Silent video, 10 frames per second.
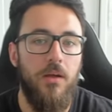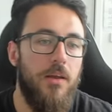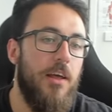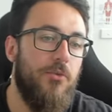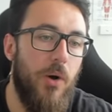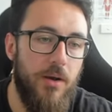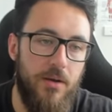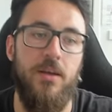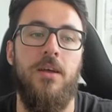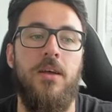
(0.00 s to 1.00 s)
Next one.
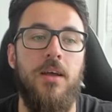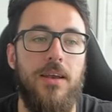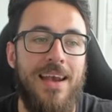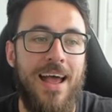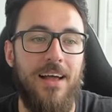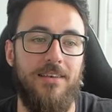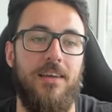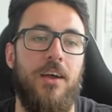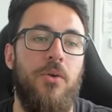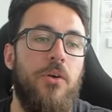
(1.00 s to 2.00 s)
Nat,
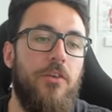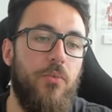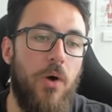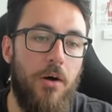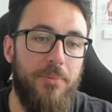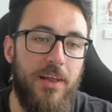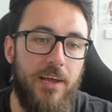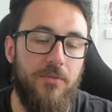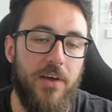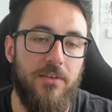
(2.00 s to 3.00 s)
I noticed while
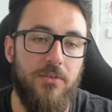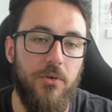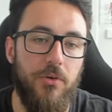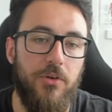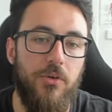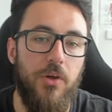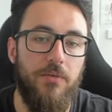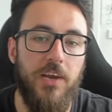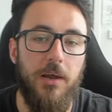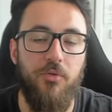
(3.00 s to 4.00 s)
playing Vex and solo queue, you have
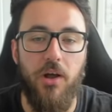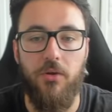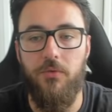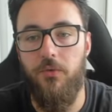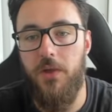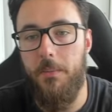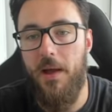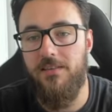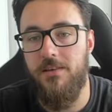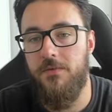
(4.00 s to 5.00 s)
to keep track of your fear
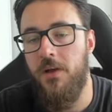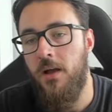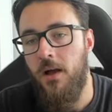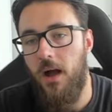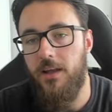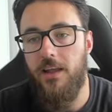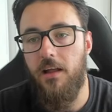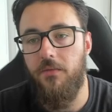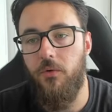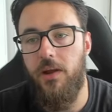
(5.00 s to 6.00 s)
passive. I get
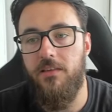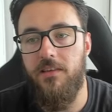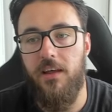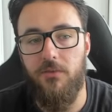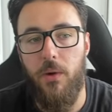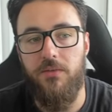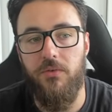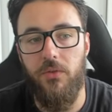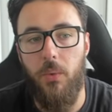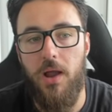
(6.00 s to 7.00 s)
ganked very easily as a
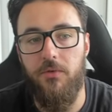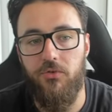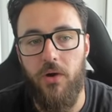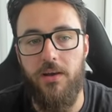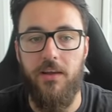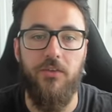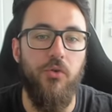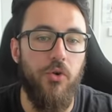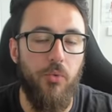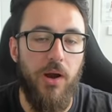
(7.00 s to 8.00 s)
wasted on the wave or trading. Is
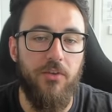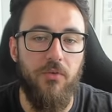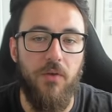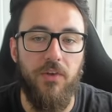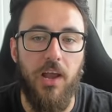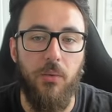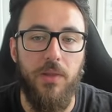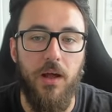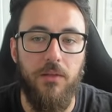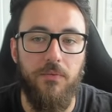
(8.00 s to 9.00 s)
there a good way to survive a gank
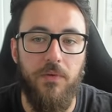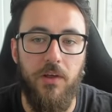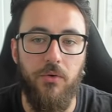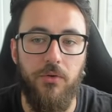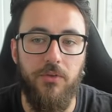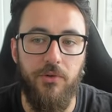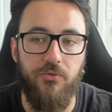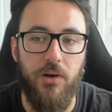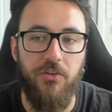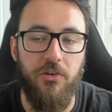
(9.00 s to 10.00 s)
without the fear, or is there a
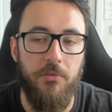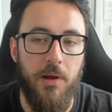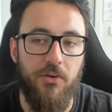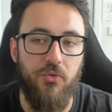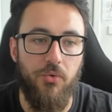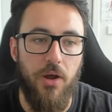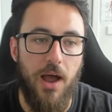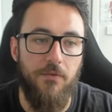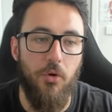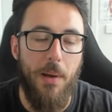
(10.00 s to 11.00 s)
strategy to make sure you
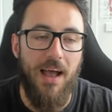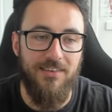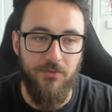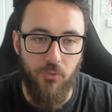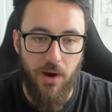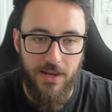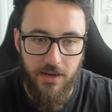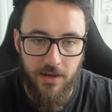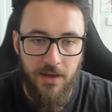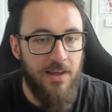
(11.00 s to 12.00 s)
have your passive
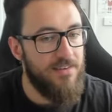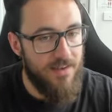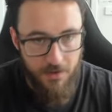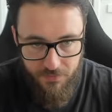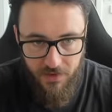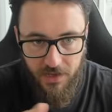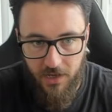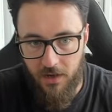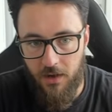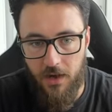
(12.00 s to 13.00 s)
ready? Same thing
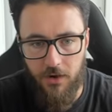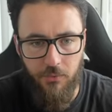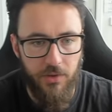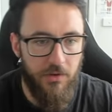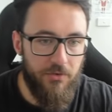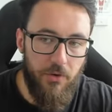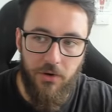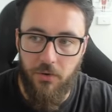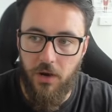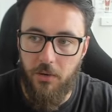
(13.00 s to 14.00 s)
here. I don't really, sorry, I
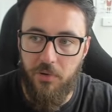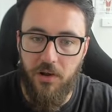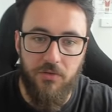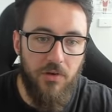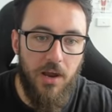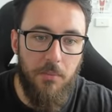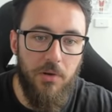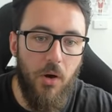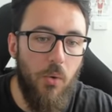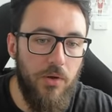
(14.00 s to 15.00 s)
don't know how to pronounce your name,
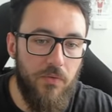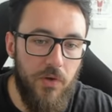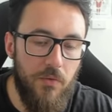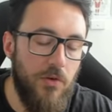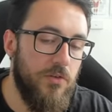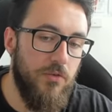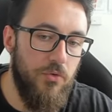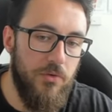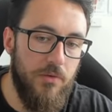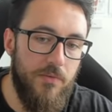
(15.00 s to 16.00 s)
but holding fear versus
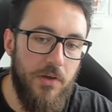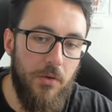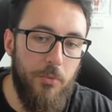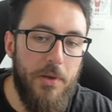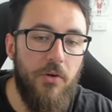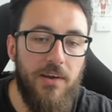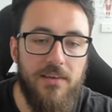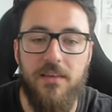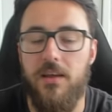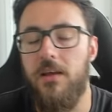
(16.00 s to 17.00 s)
using fear would be great
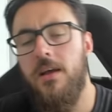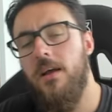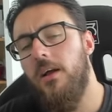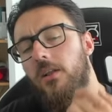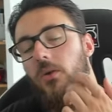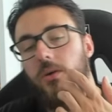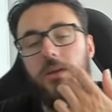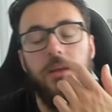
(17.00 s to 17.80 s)
to see. Look,